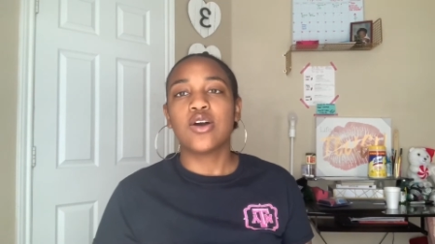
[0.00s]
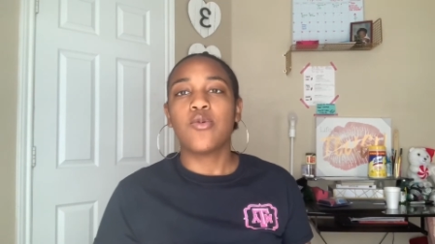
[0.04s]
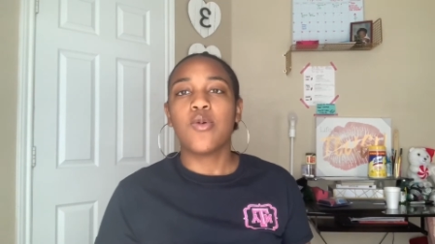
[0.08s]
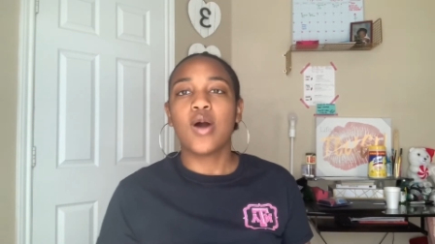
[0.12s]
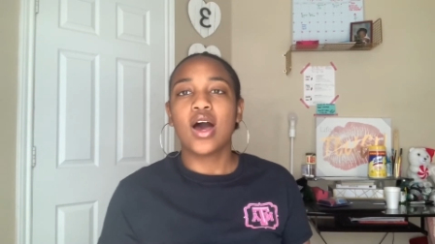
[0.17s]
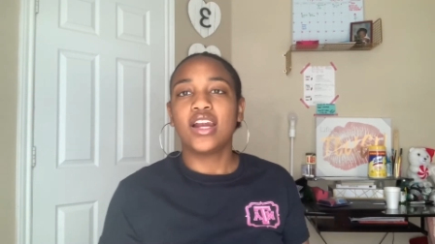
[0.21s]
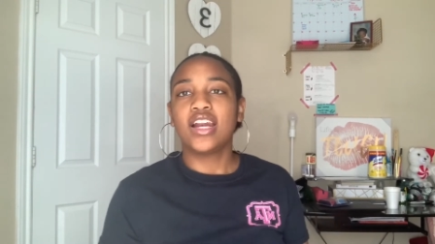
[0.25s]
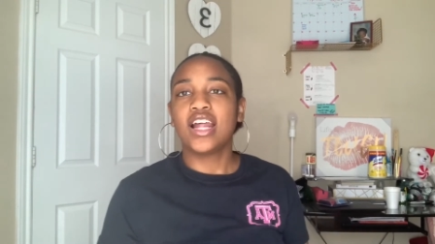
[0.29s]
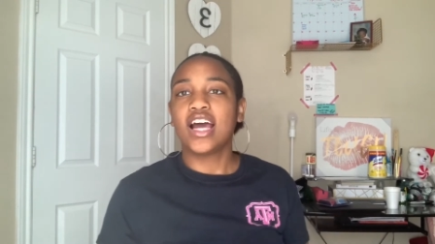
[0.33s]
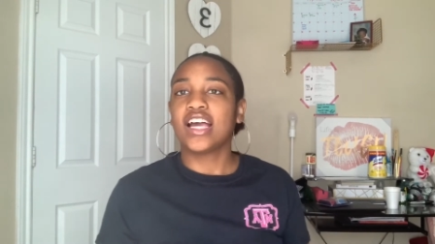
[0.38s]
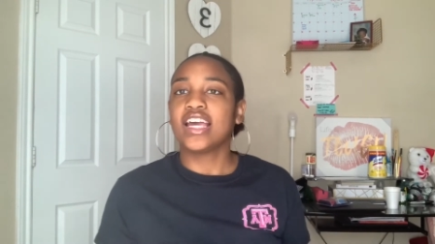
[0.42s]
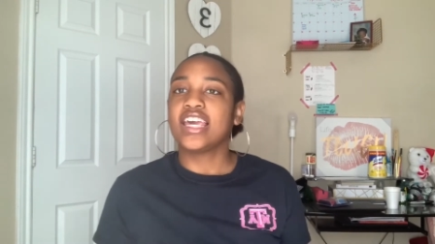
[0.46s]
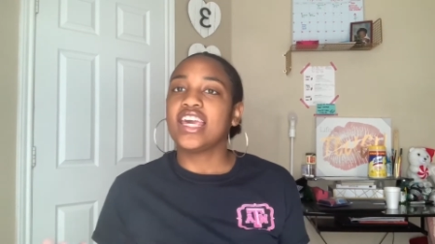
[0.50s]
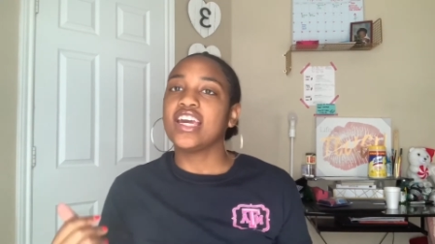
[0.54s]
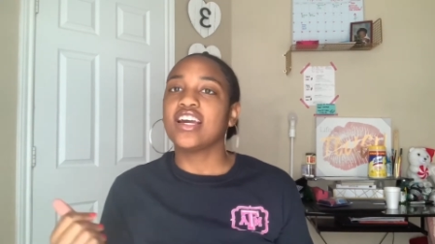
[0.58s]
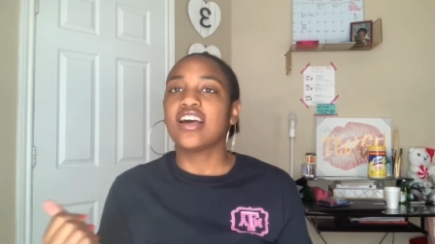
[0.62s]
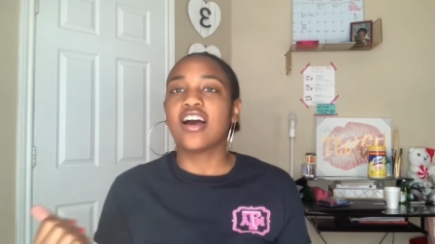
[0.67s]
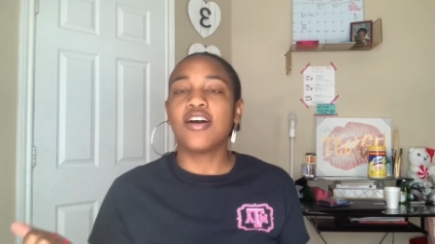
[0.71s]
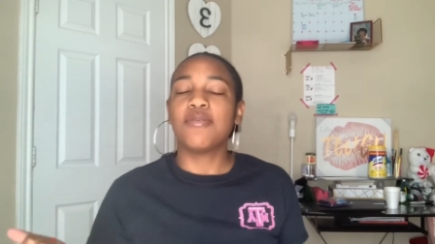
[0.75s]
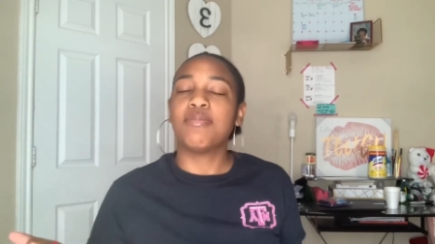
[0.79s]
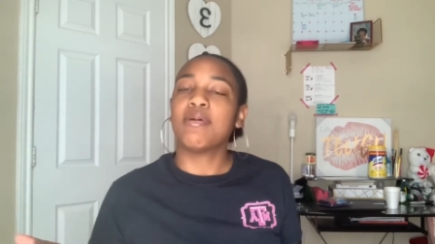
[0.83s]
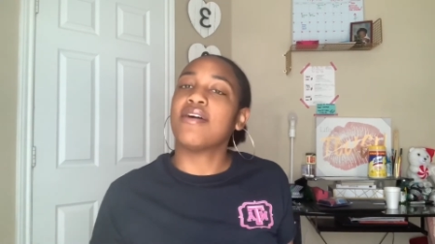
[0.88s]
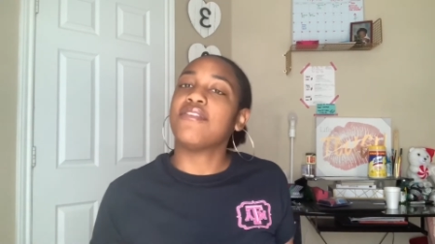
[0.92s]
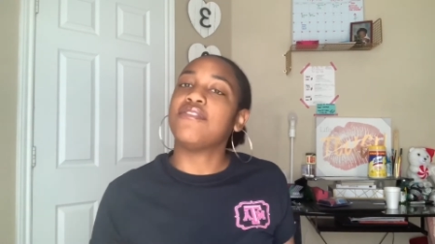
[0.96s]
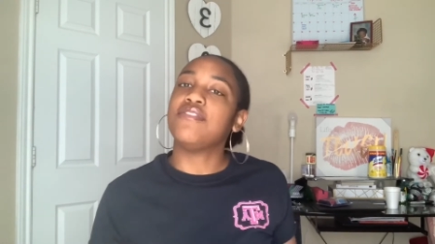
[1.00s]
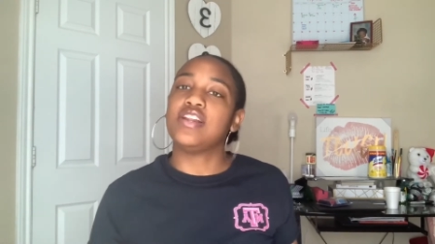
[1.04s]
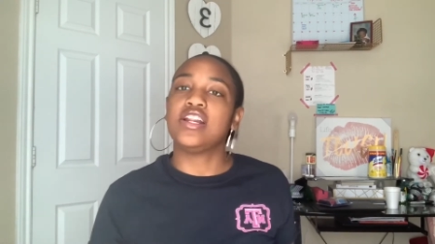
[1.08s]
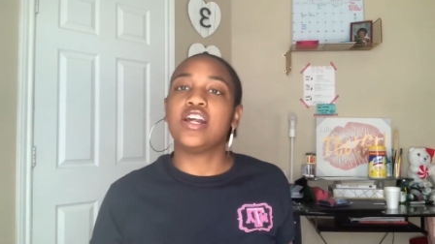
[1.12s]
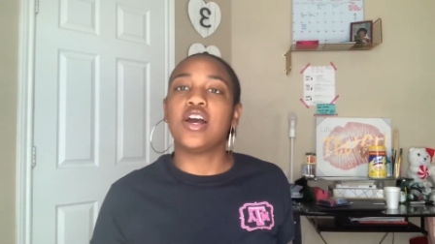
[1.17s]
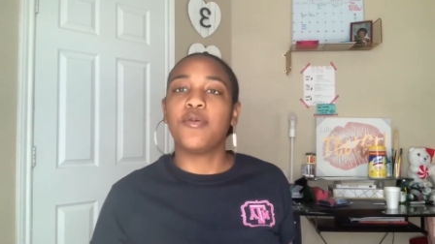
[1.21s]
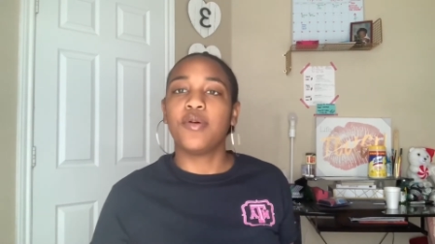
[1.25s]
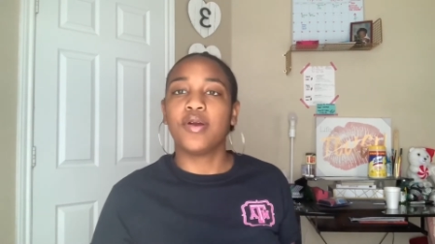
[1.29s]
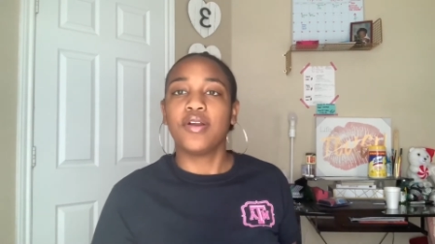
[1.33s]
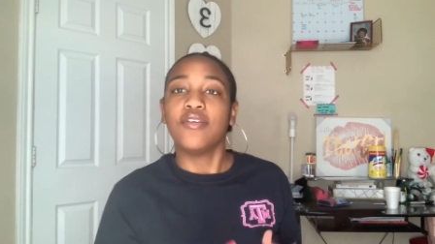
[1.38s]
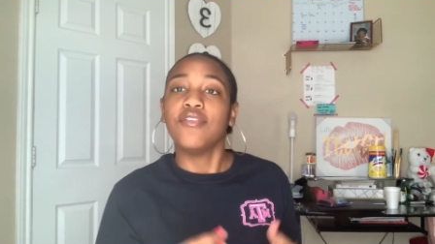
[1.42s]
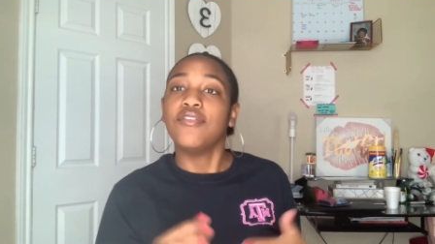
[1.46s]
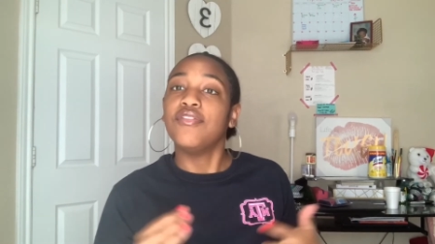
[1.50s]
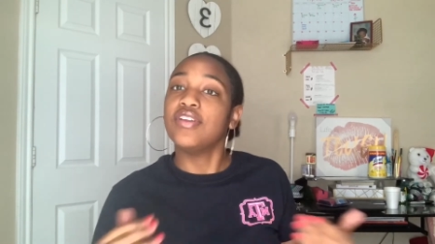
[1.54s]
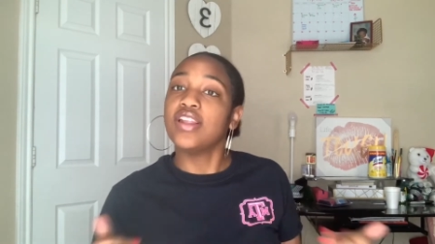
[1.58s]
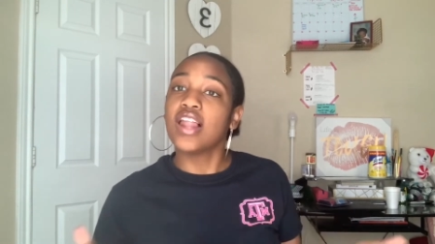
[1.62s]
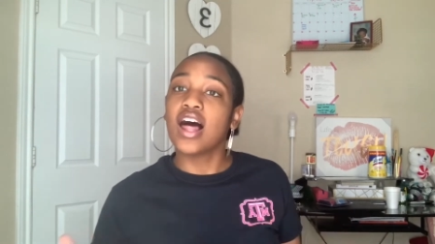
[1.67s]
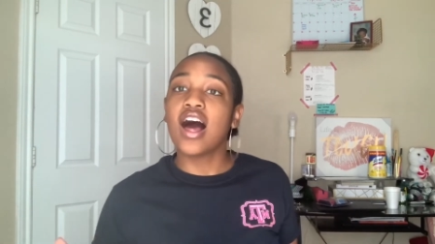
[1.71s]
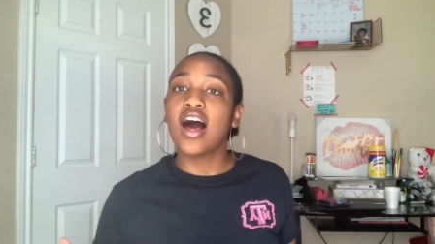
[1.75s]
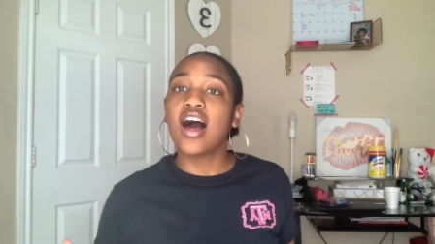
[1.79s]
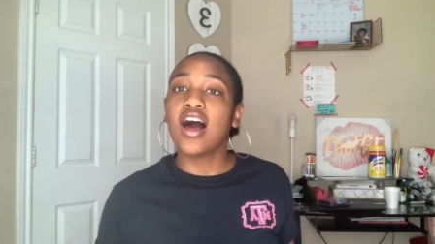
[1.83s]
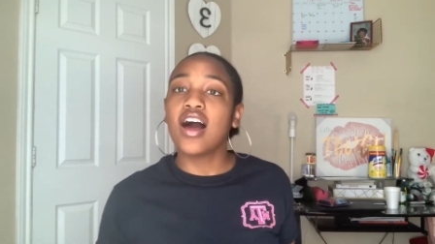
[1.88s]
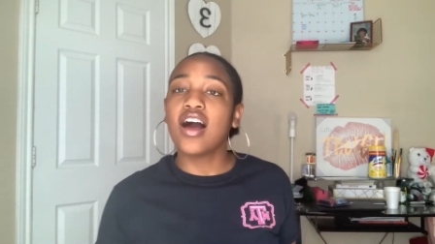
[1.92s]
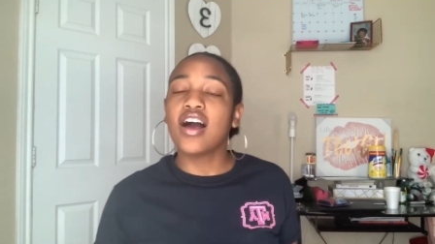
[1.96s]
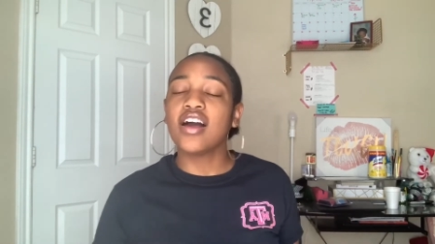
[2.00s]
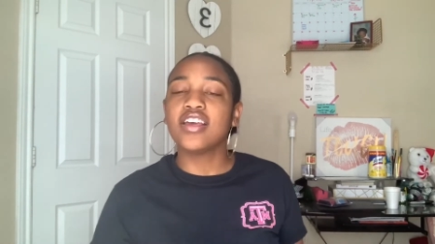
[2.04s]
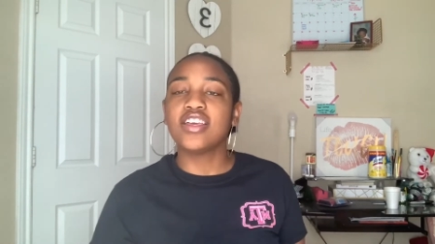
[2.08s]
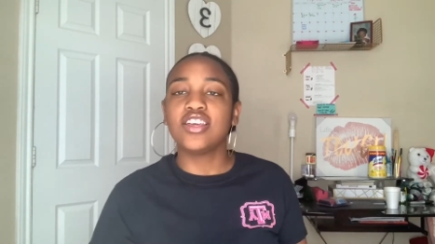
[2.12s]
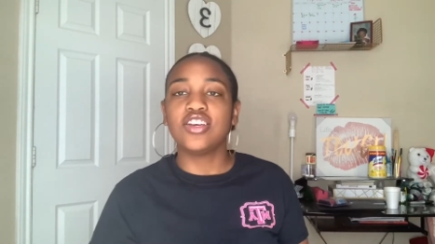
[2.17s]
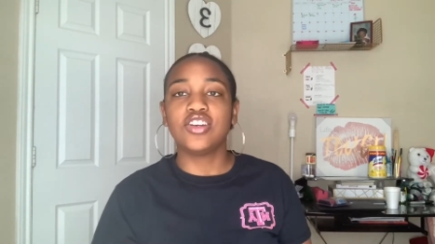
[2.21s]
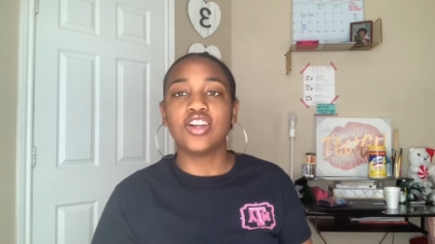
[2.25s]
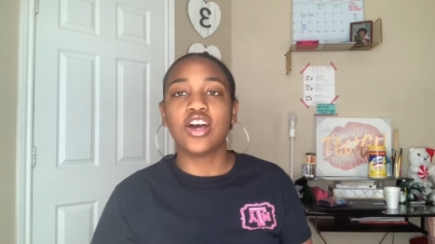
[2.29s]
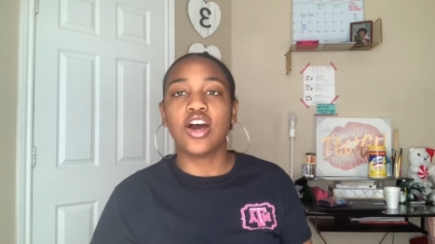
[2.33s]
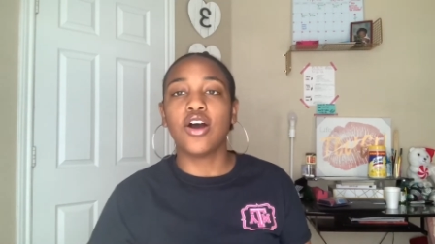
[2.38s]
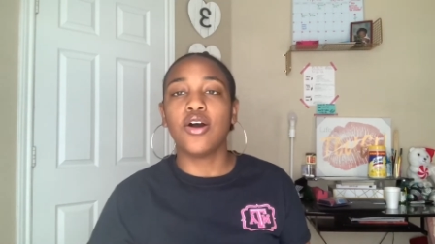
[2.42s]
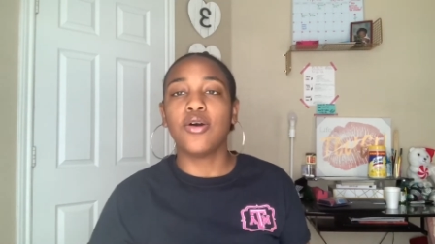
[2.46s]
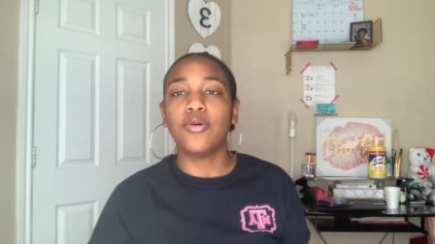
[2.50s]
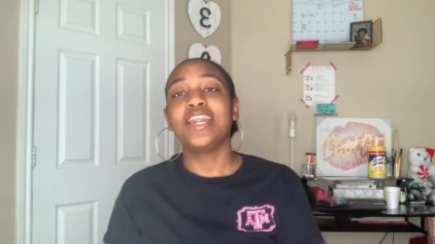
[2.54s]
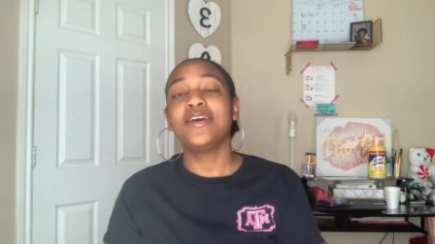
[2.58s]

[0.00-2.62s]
why not kick off my video with a vlog, you know?